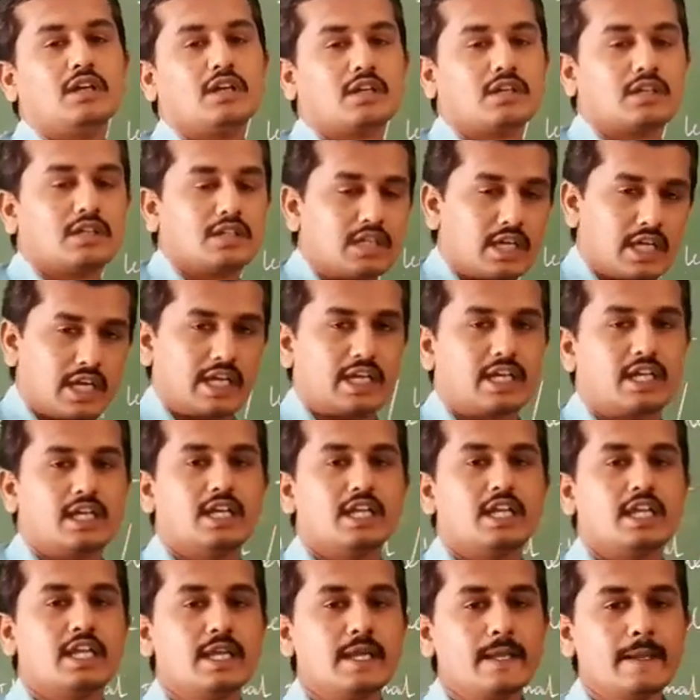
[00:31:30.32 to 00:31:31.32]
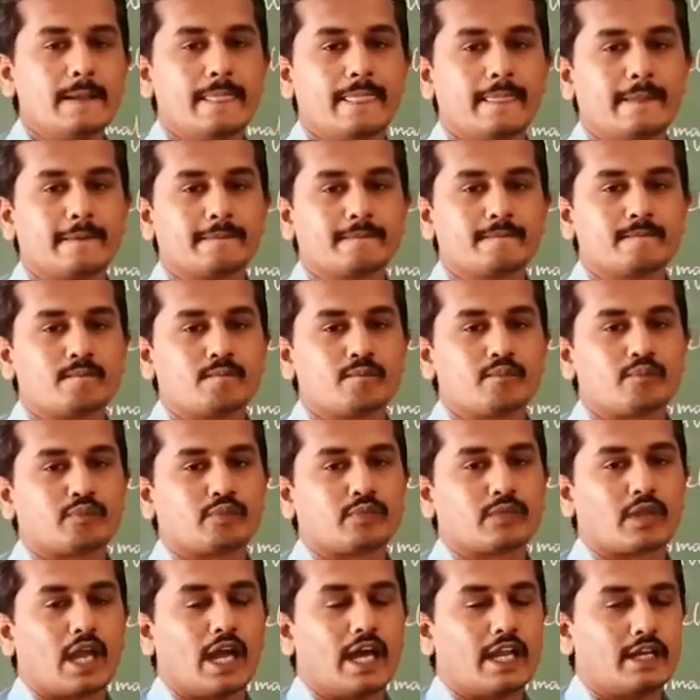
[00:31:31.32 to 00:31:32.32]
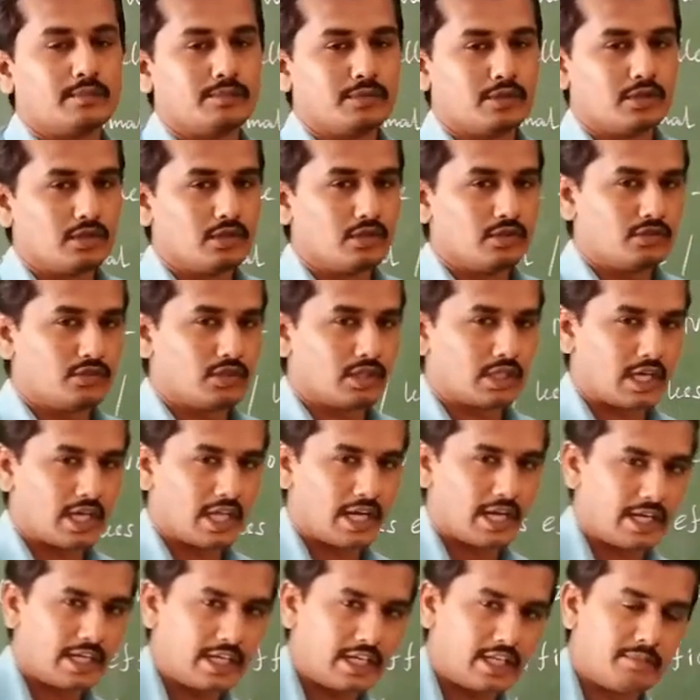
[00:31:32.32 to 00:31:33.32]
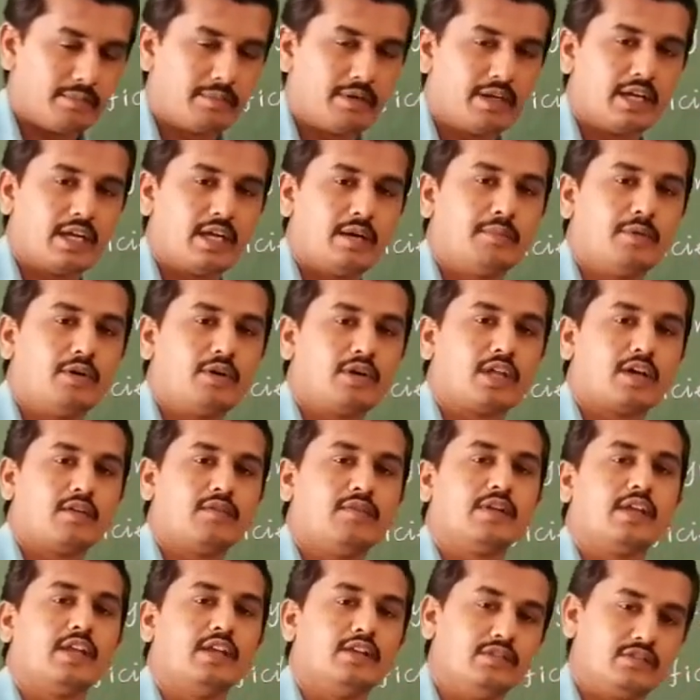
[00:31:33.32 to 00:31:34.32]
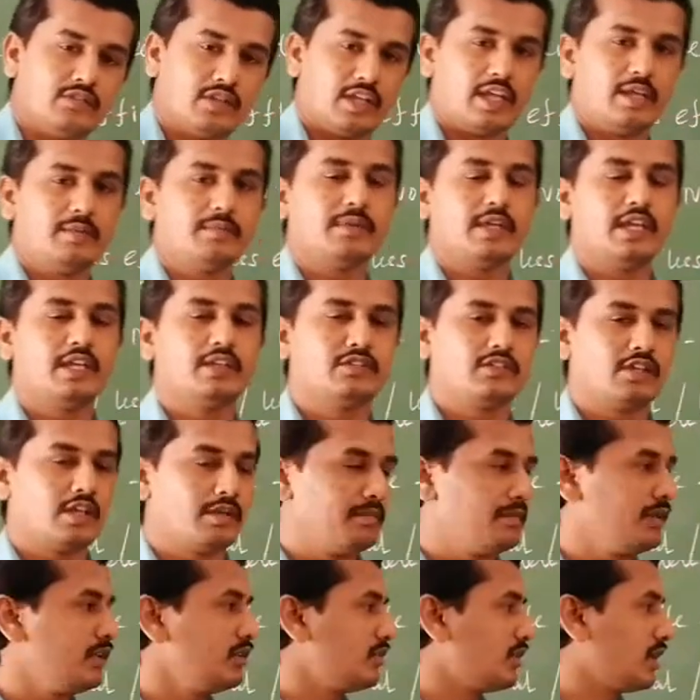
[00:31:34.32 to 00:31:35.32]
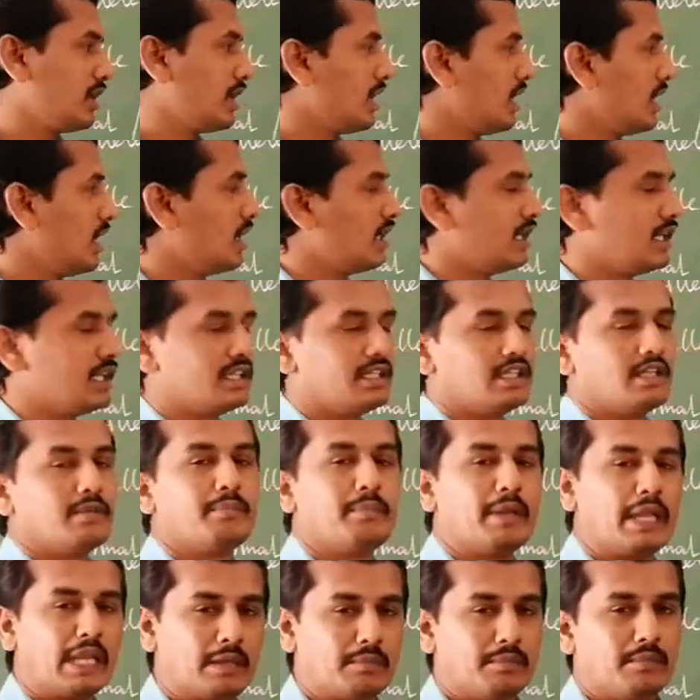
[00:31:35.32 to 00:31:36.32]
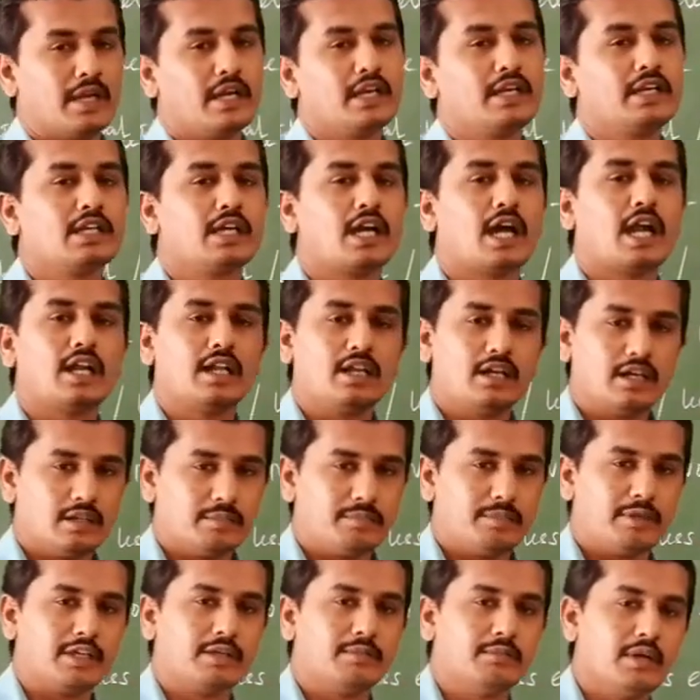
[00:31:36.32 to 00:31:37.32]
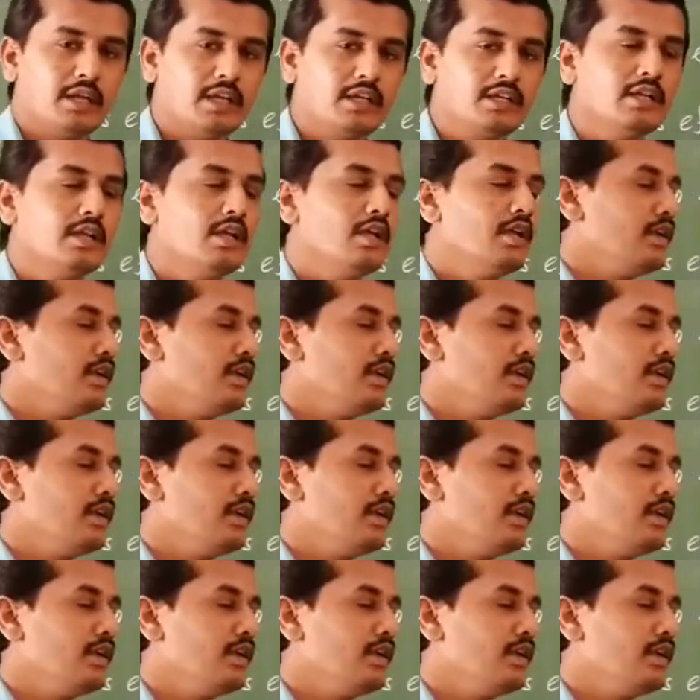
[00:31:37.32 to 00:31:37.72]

correctly and produce the correct amount of enzyme. Enzyme means here the pigment, colored pigment.